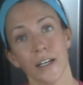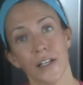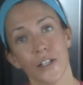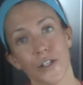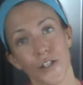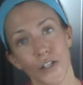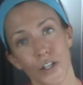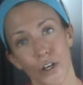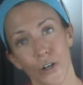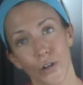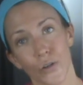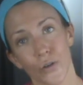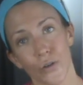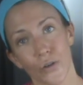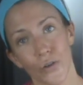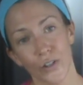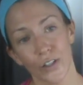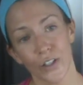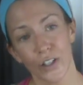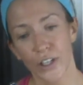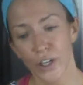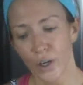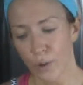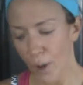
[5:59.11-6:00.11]
So,
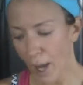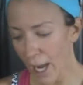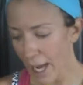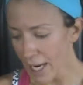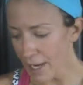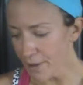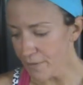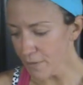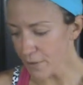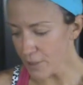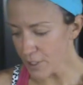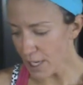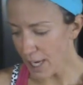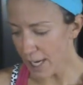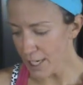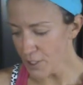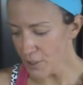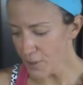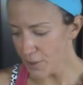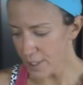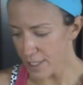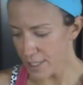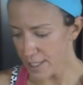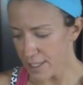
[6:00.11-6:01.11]
you know, I have I
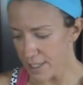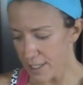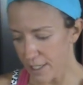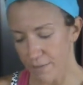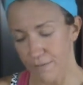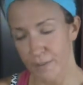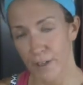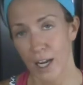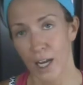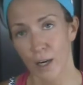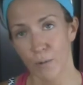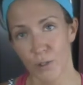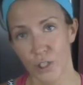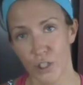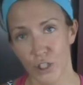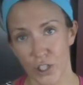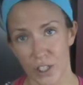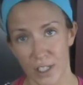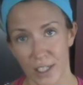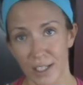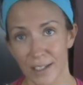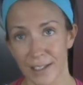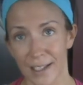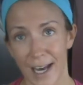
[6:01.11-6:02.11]
do this stuff and I was
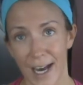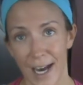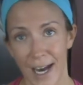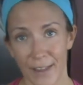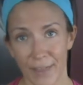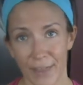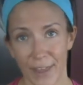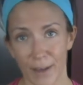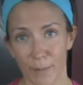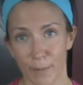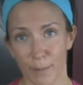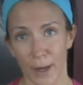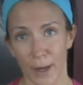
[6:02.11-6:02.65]
just glad that